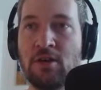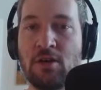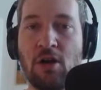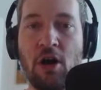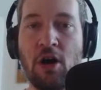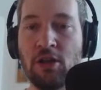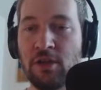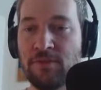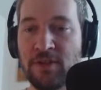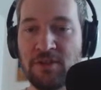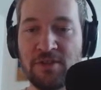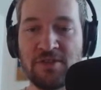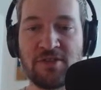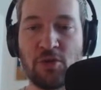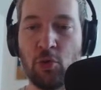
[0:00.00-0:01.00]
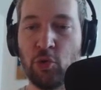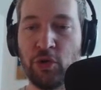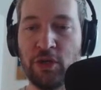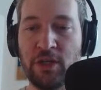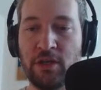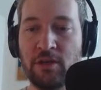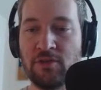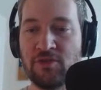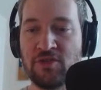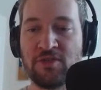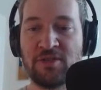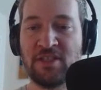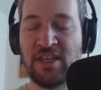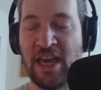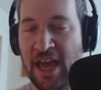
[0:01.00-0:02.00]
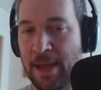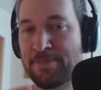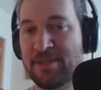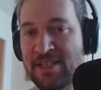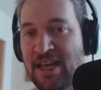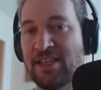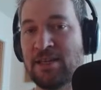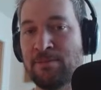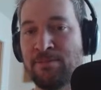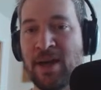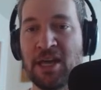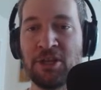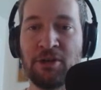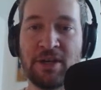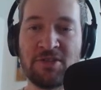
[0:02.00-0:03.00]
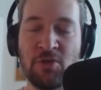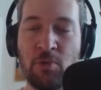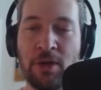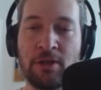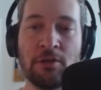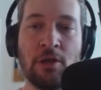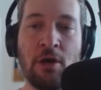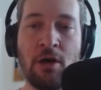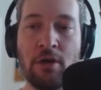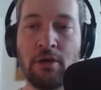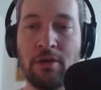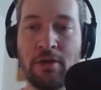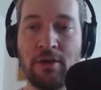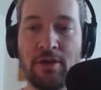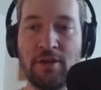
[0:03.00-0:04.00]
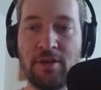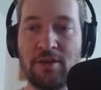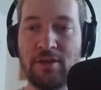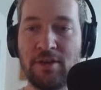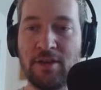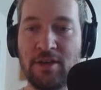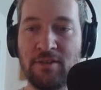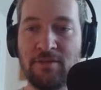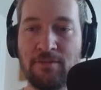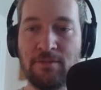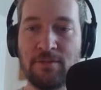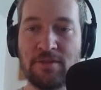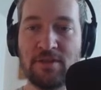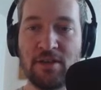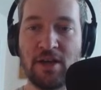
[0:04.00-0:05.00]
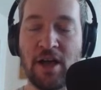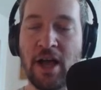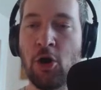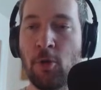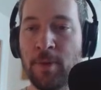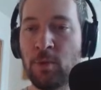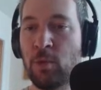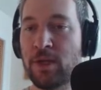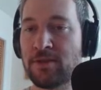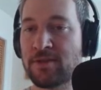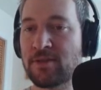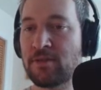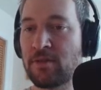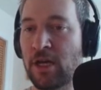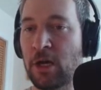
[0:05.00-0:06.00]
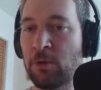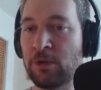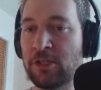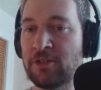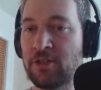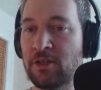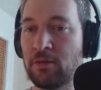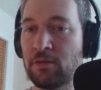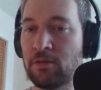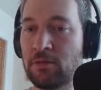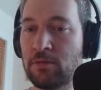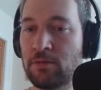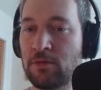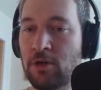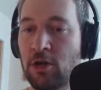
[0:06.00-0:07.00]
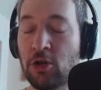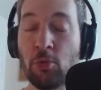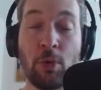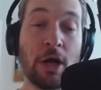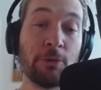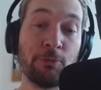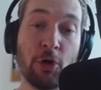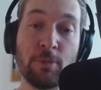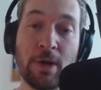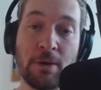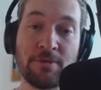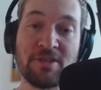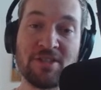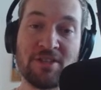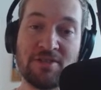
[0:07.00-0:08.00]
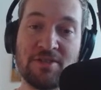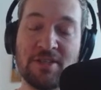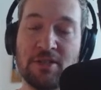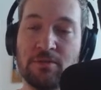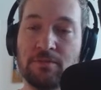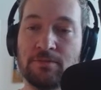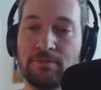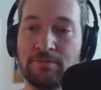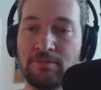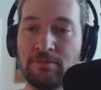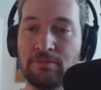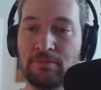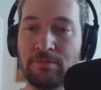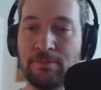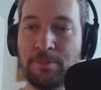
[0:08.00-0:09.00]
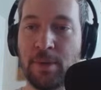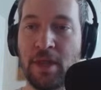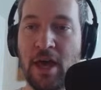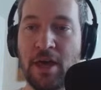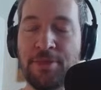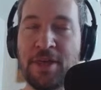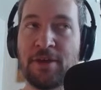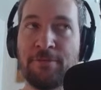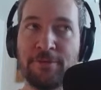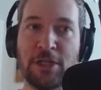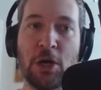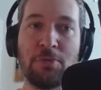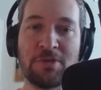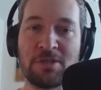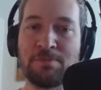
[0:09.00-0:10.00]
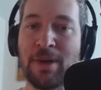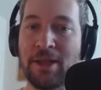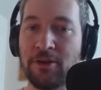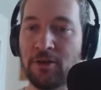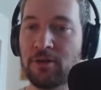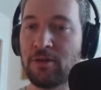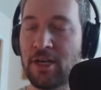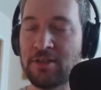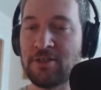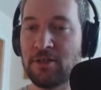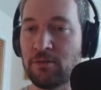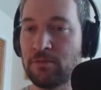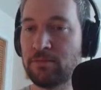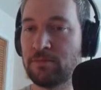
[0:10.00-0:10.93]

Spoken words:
all of it, the story just kept getting better as it went along. And I hope it wins. I really do. Although Wild Robot was good too, but I think Flow was better. I do.